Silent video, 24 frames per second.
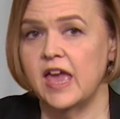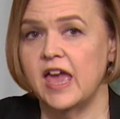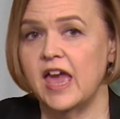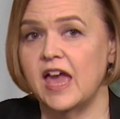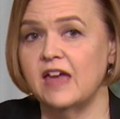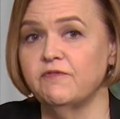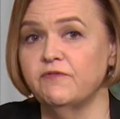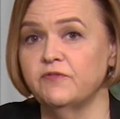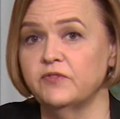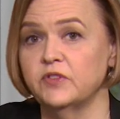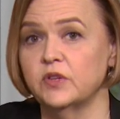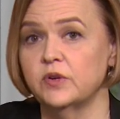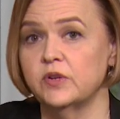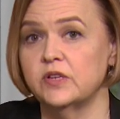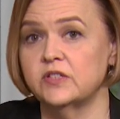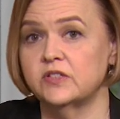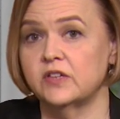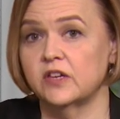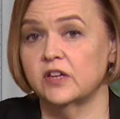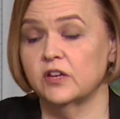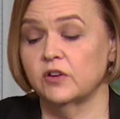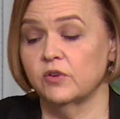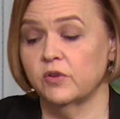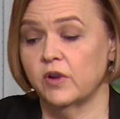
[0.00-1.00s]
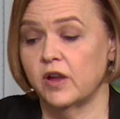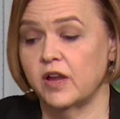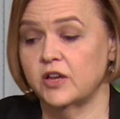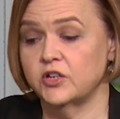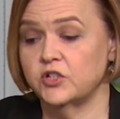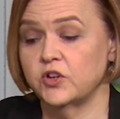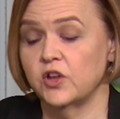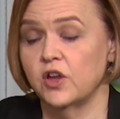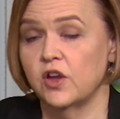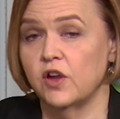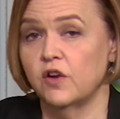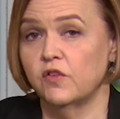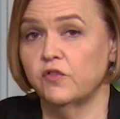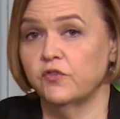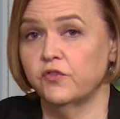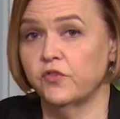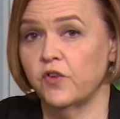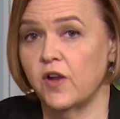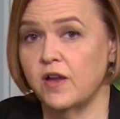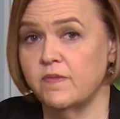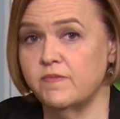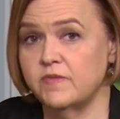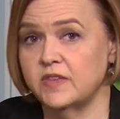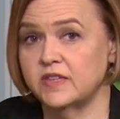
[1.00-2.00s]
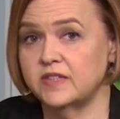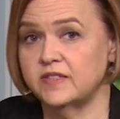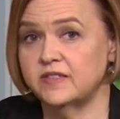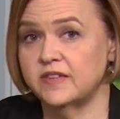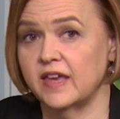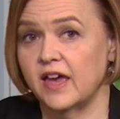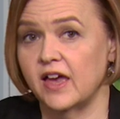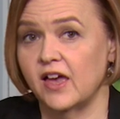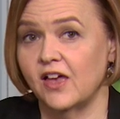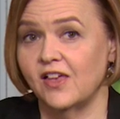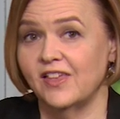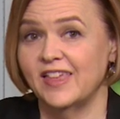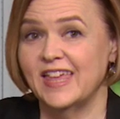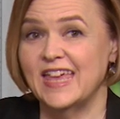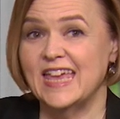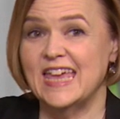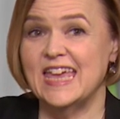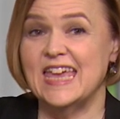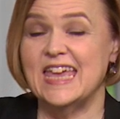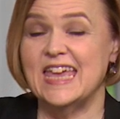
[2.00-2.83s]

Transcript: and fluid is going to rush from the cell